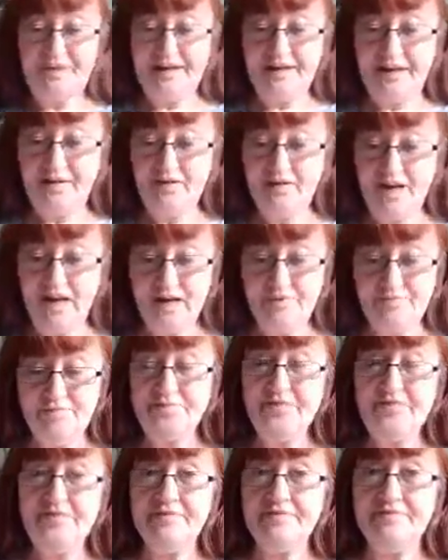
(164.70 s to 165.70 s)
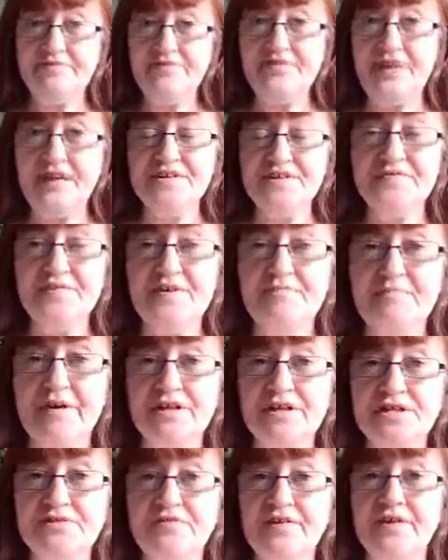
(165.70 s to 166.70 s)
Now, thanks very
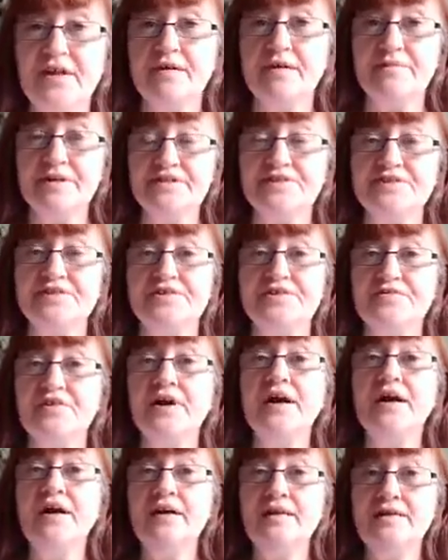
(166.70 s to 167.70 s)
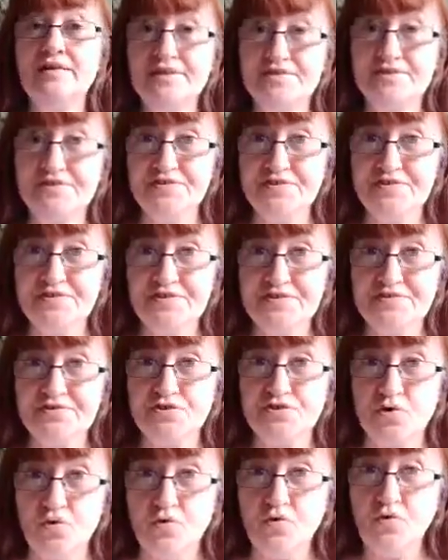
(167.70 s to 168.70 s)
much for coming to listen to this
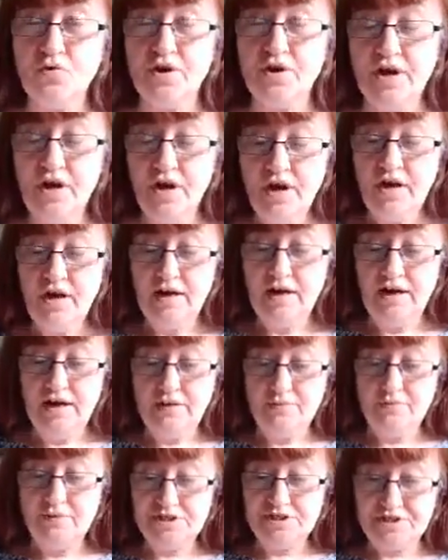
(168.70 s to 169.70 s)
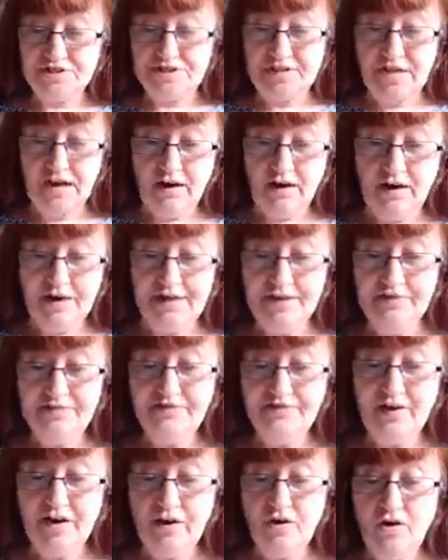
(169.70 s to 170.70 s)
talk, which is
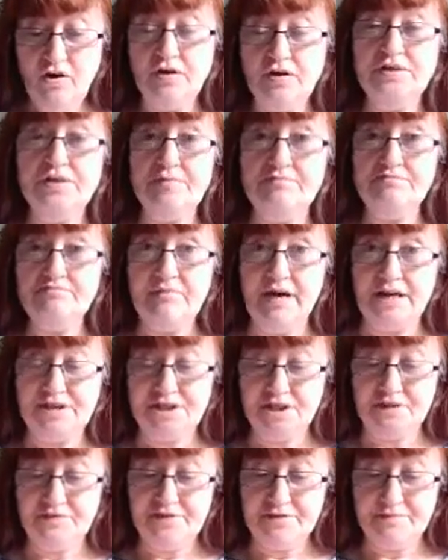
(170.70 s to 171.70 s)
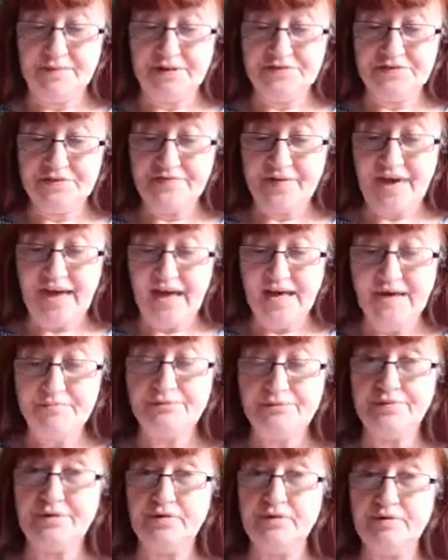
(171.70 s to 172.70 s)
live on Magic for the month of
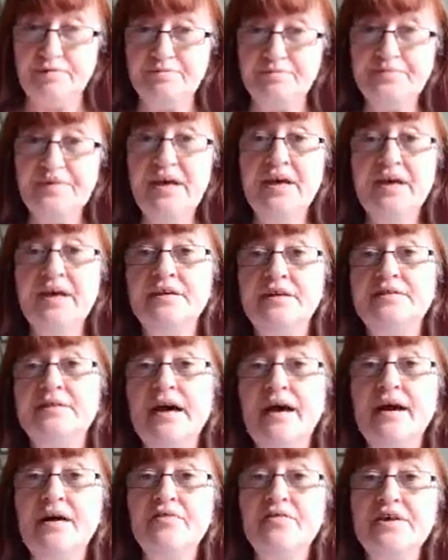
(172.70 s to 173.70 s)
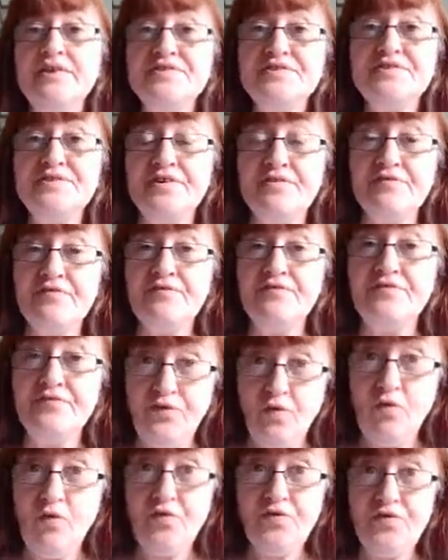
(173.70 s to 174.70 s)
April. Now, it's the
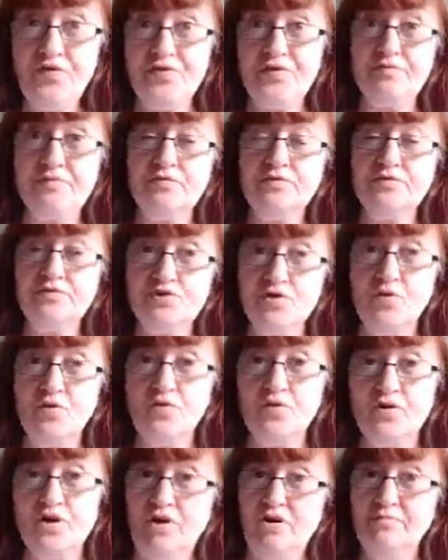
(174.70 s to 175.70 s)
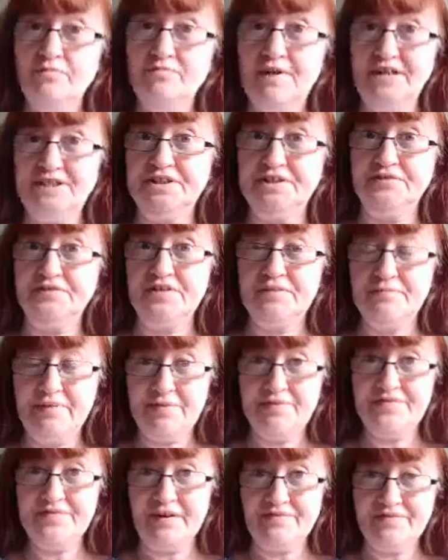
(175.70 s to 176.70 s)
4th talk on Magic for the
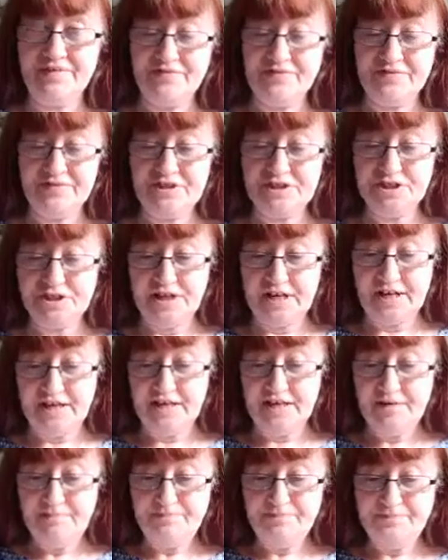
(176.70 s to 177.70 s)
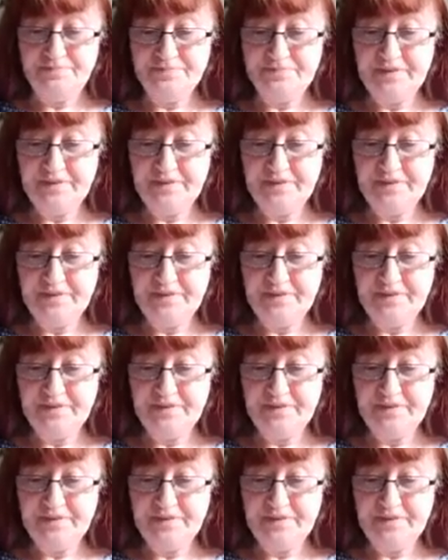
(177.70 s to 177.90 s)
month I've given this year.